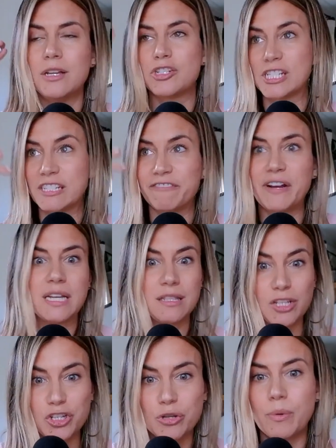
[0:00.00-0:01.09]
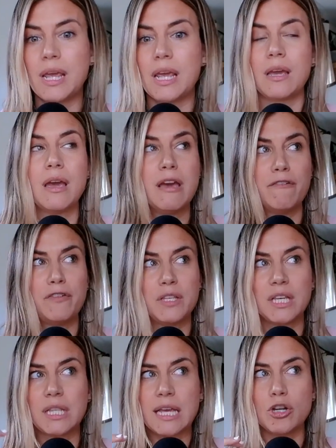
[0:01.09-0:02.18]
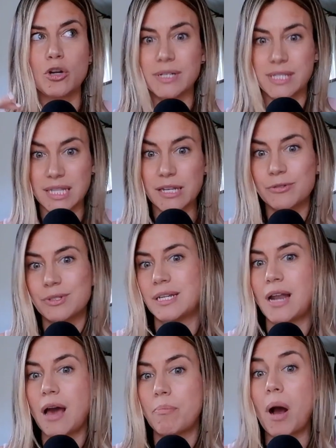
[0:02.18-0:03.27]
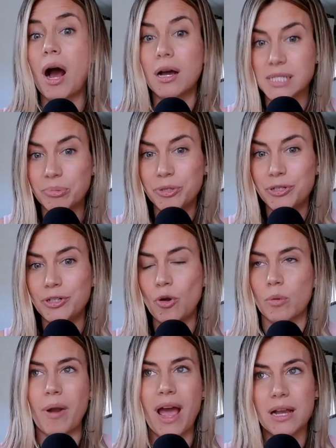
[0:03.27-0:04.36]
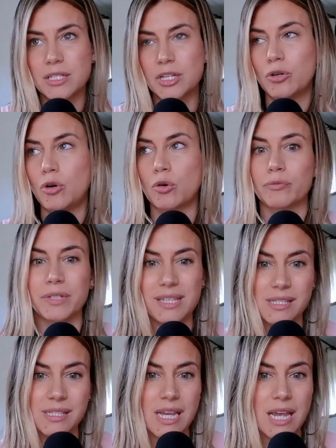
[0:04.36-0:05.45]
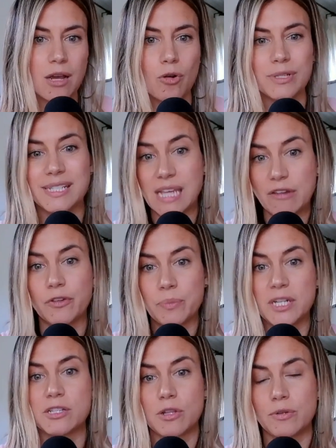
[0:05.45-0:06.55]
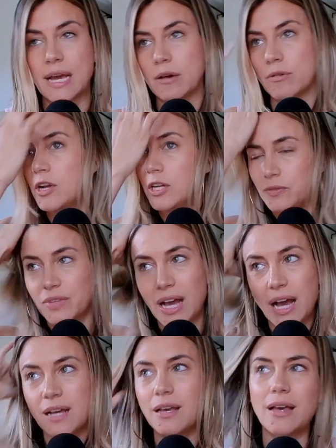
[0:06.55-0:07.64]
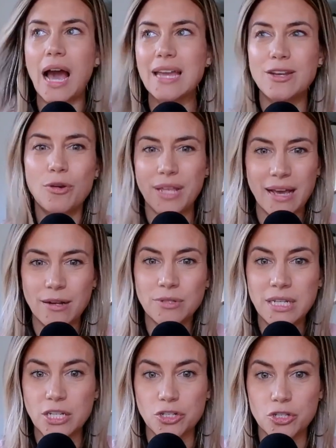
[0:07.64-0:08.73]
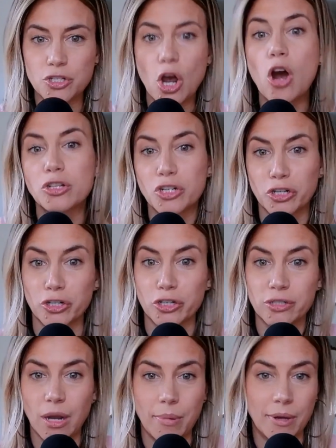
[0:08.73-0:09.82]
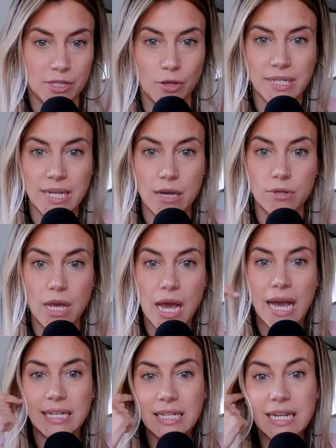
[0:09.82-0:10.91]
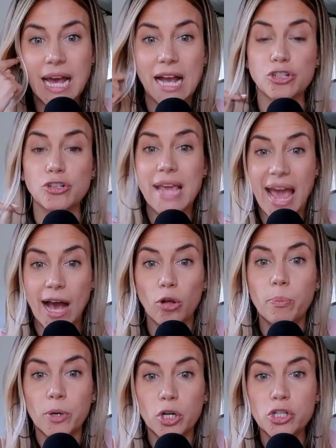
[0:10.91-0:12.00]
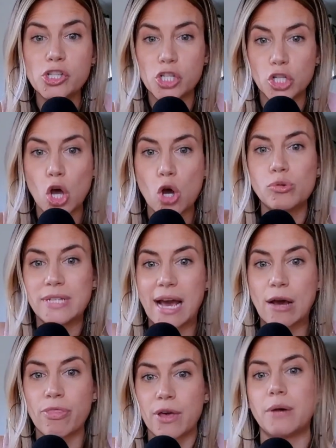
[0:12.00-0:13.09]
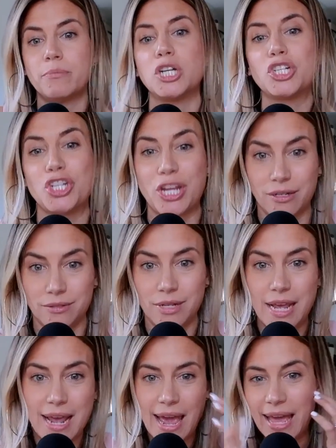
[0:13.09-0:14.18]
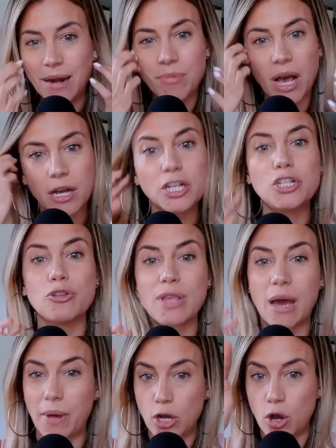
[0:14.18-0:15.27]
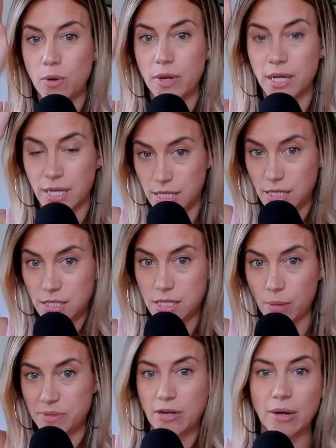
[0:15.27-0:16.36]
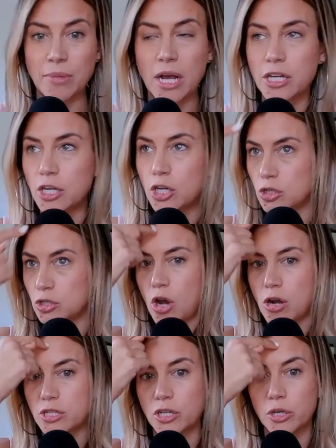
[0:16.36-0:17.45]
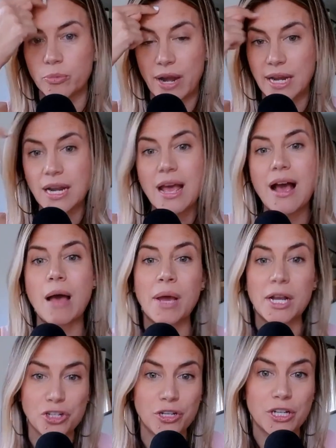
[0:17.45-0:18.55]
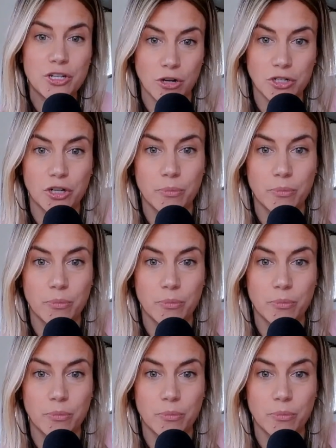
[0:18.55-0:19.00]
justifying the doing, feeling like, no, it's literally not possible or practical or realistic or safe for me to slow down. I know that I don't need to talk to her about slowing down. I need to actually help her slow down the machine. And I'm not going to do that by going top down. I'm not going to talk to her brain. I'm actually going to talk to her